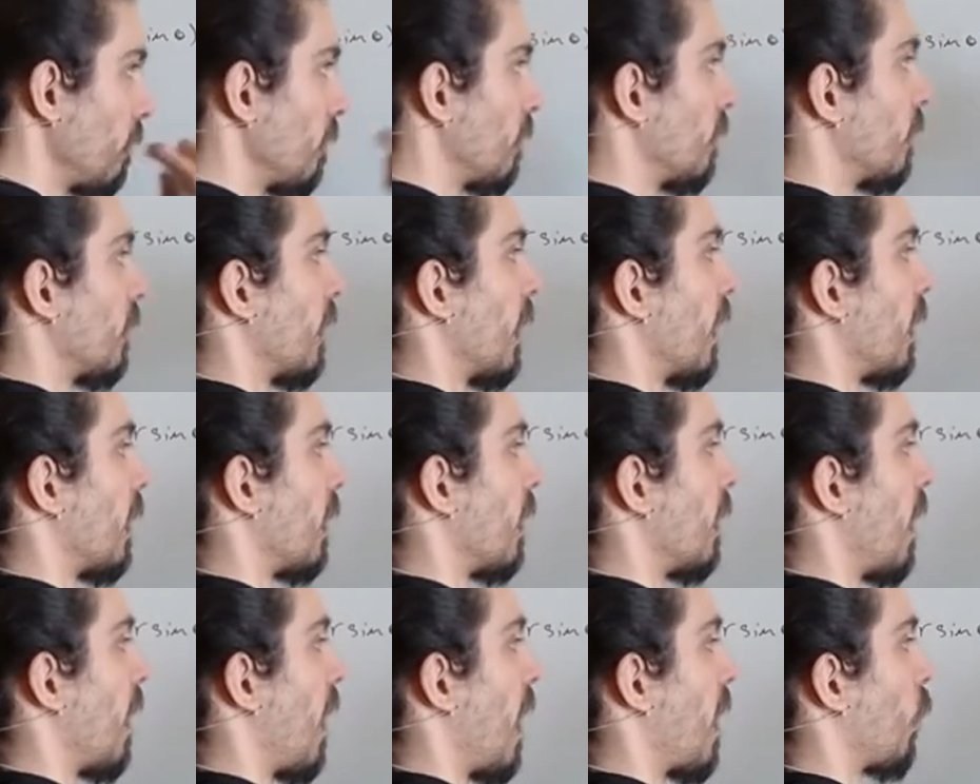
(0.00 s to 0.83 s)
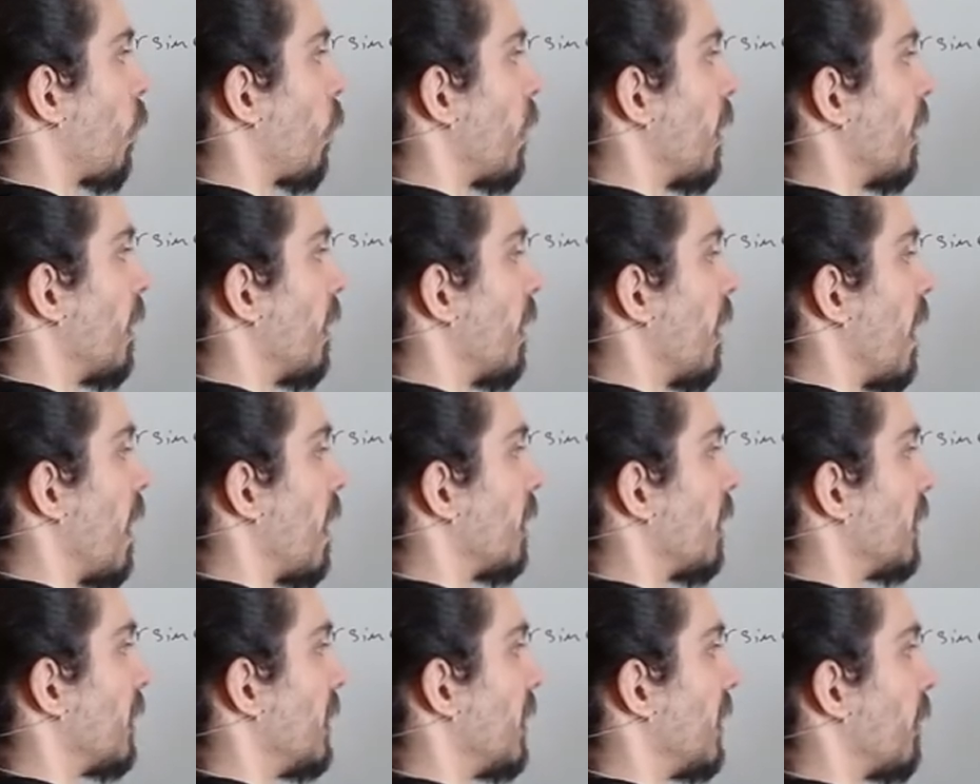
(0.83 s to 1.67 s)
uh, r one, r
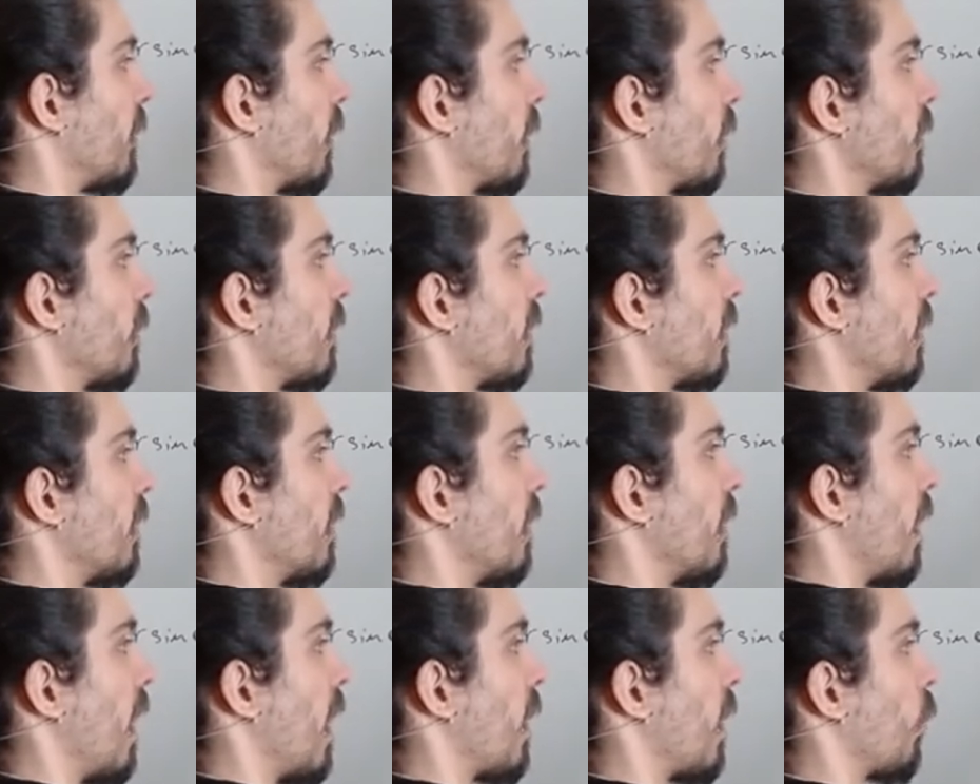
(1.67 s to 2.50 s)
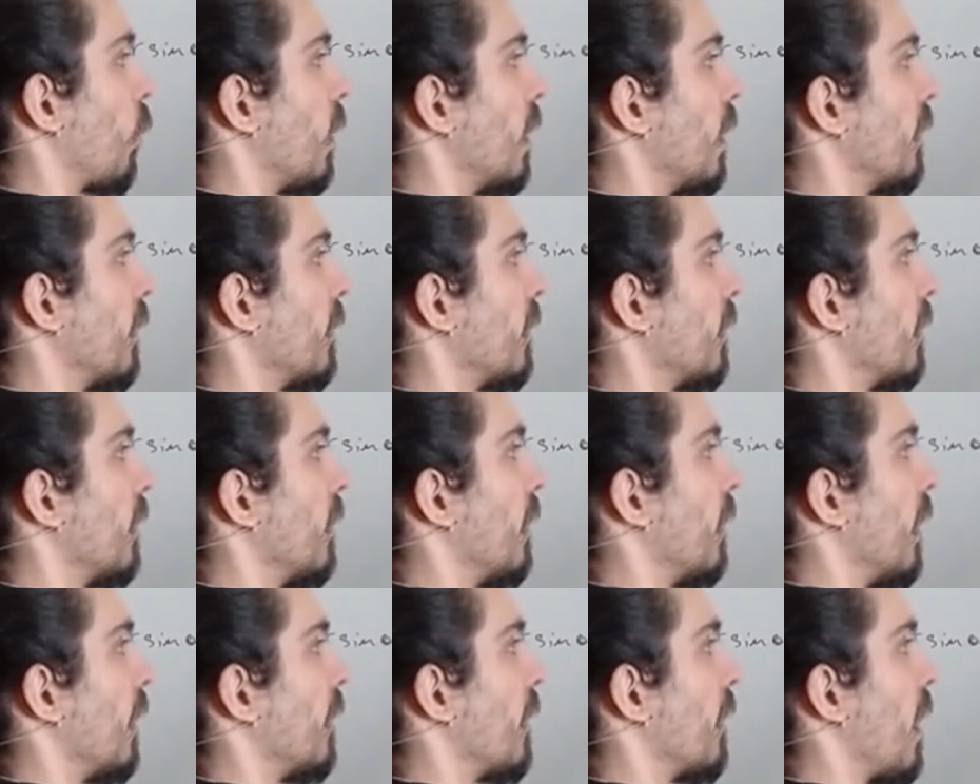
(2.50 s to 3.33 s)
zero, r one,
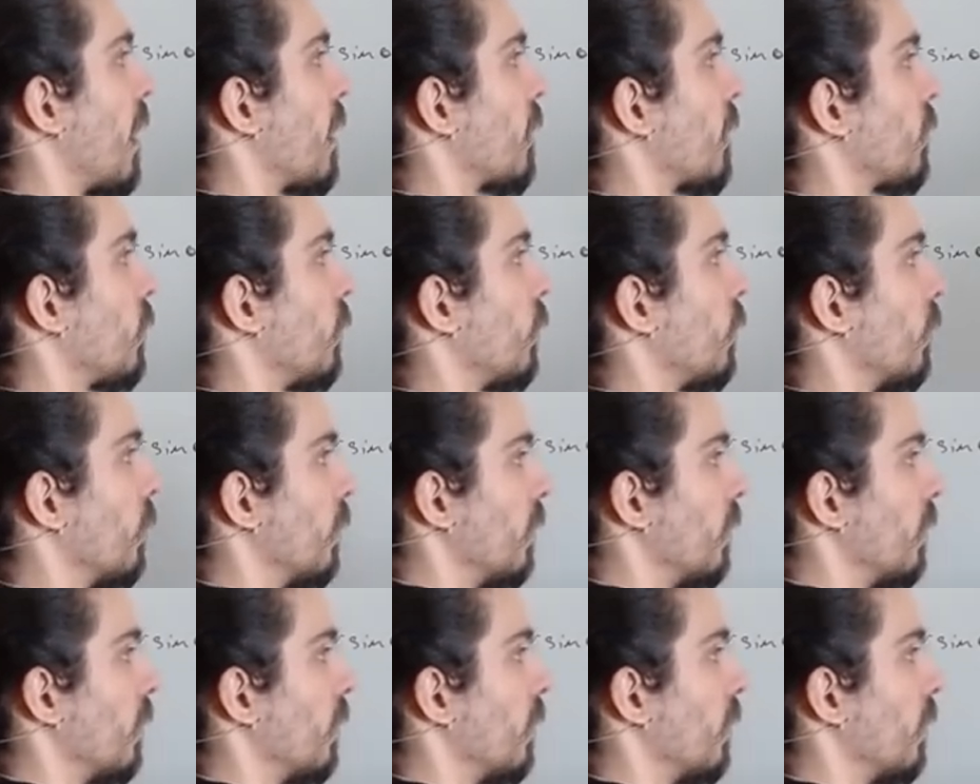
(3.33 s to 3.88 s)
and r two.